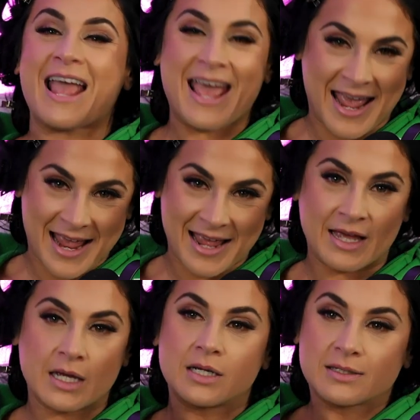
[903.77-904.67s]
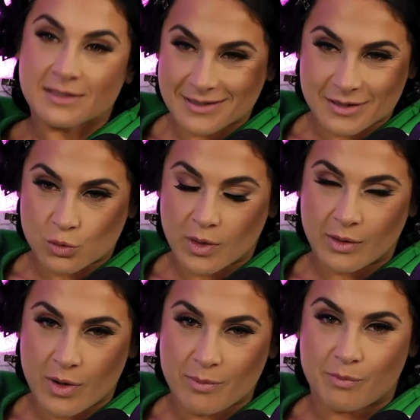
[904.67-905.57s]
A, season
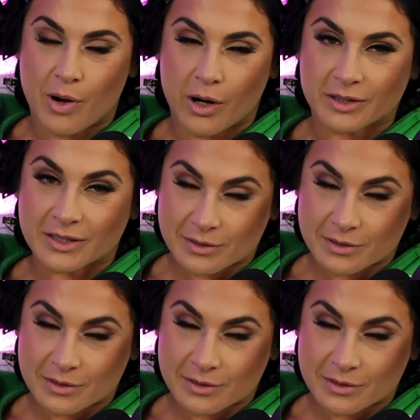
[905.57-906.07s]
21 part